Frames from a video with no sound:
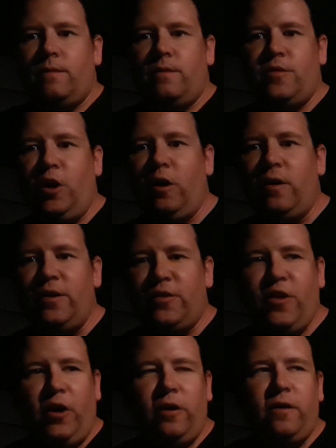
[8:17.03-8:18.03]
Their
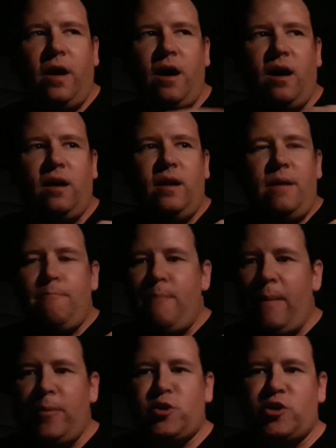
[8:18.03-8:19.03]

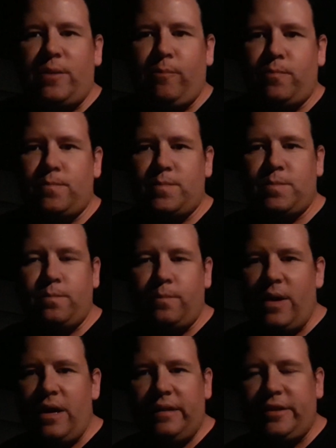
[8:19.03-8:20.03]
membership
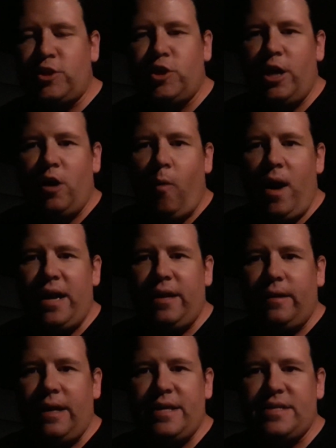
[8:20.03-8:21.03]
at the
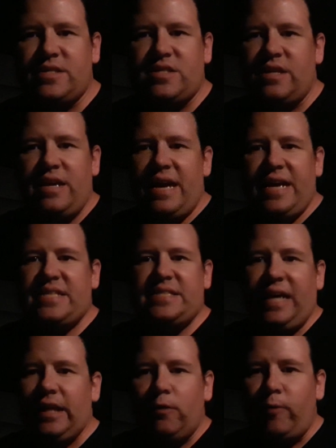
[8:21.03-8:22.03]
GOA is
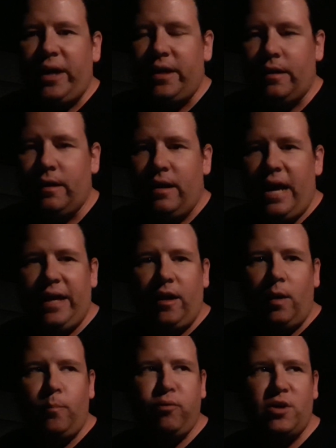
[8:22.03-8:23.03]
accelerating at an
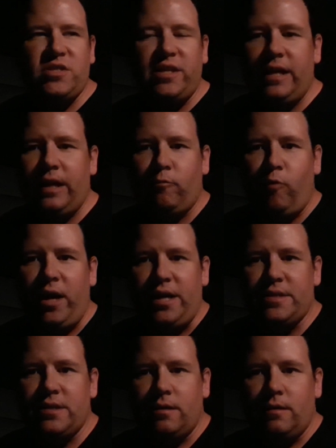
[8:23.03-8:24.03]
unprecedented rate.